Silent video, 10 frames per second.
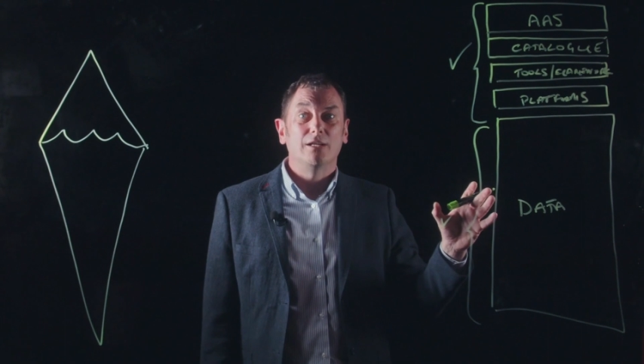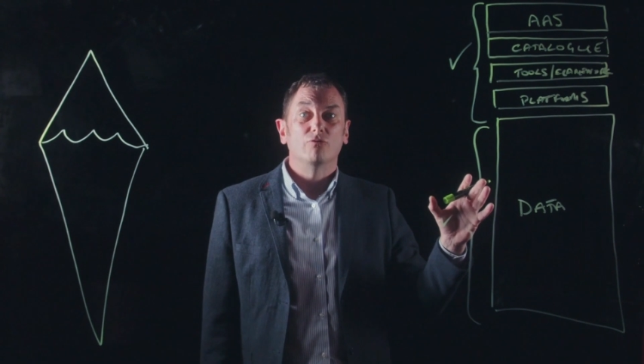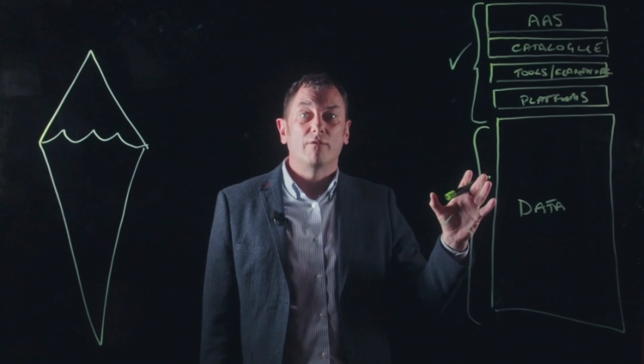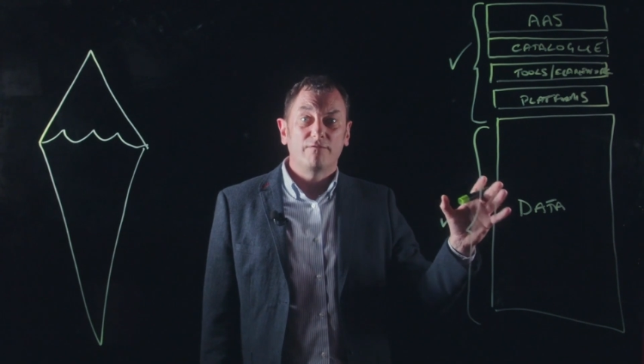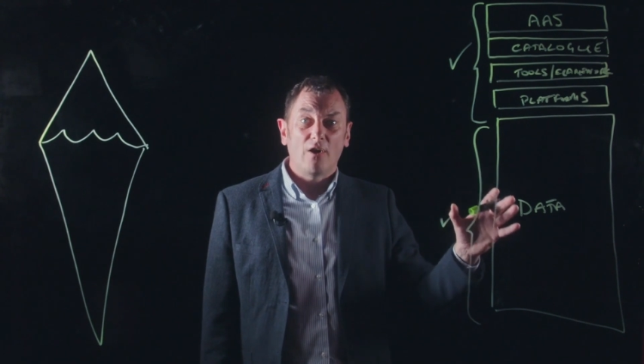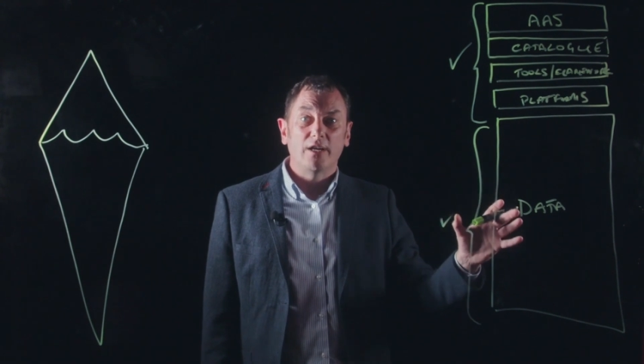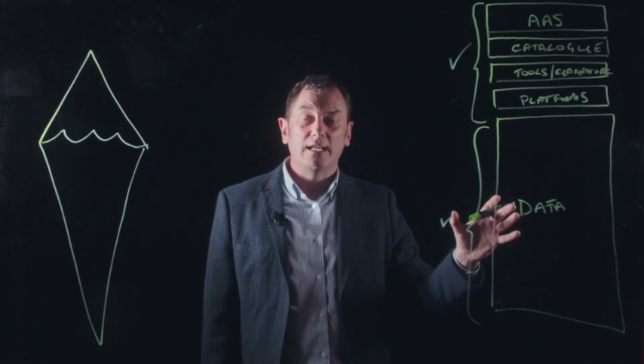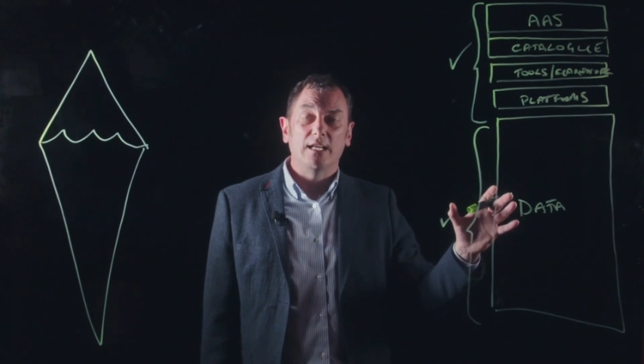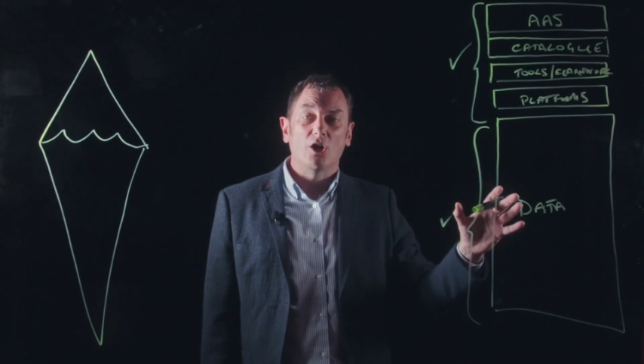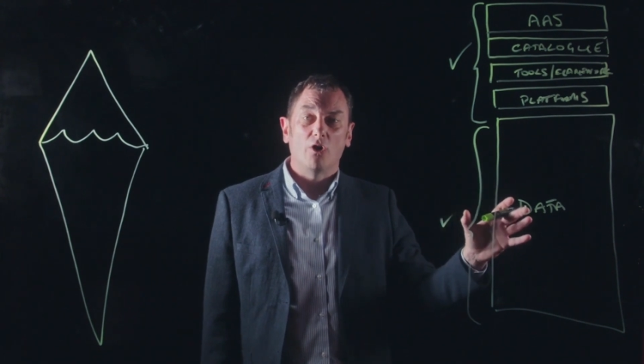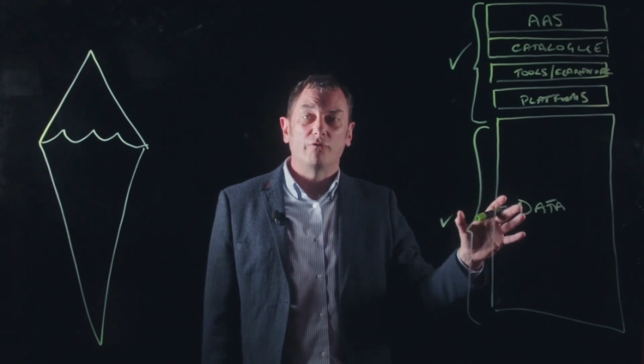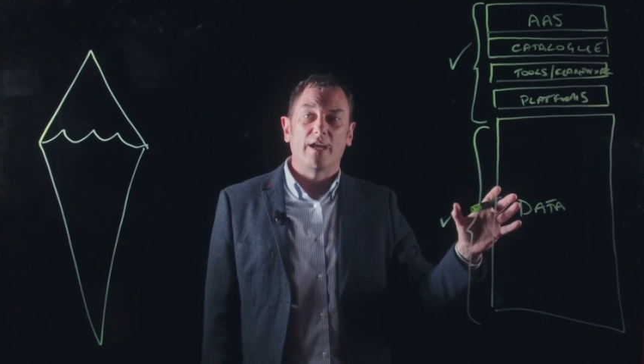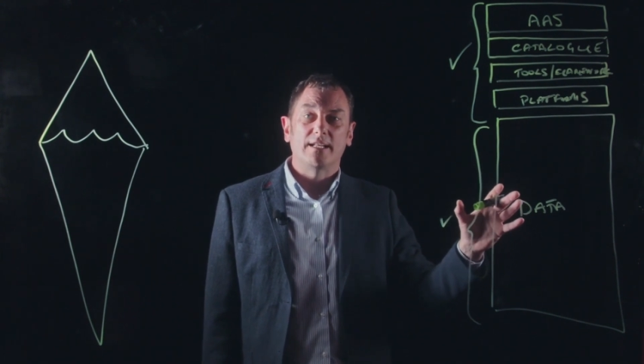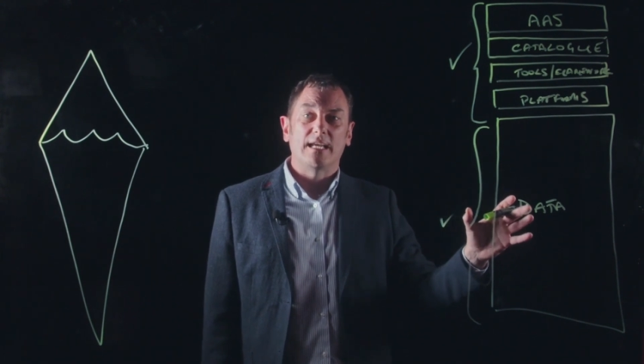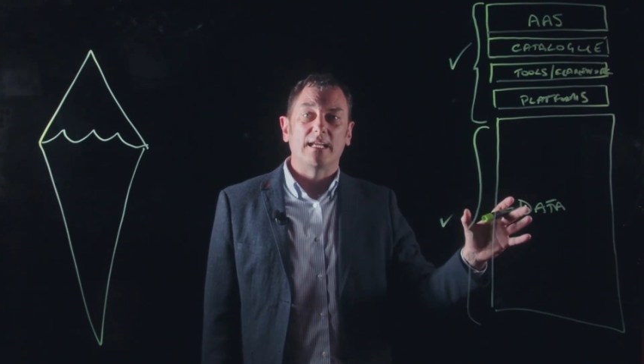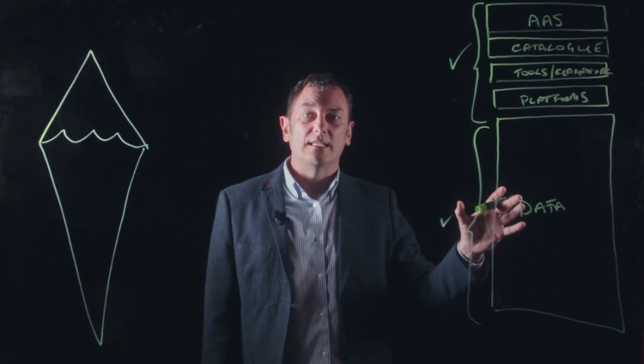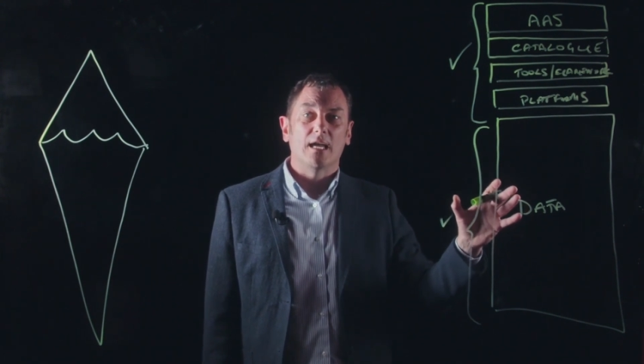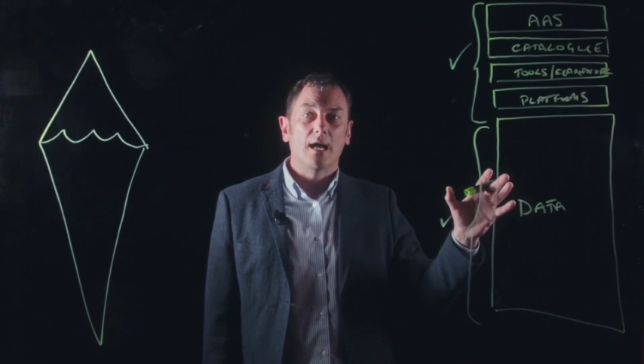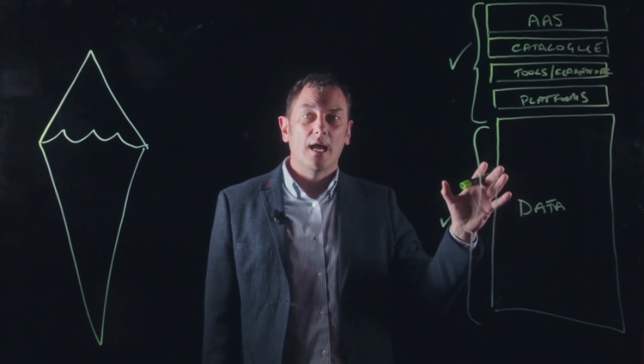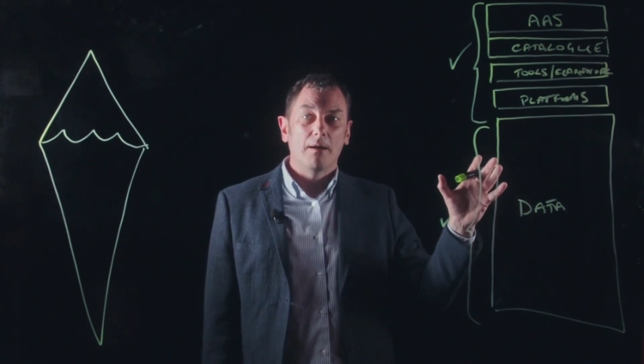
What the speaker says: and refining of that data,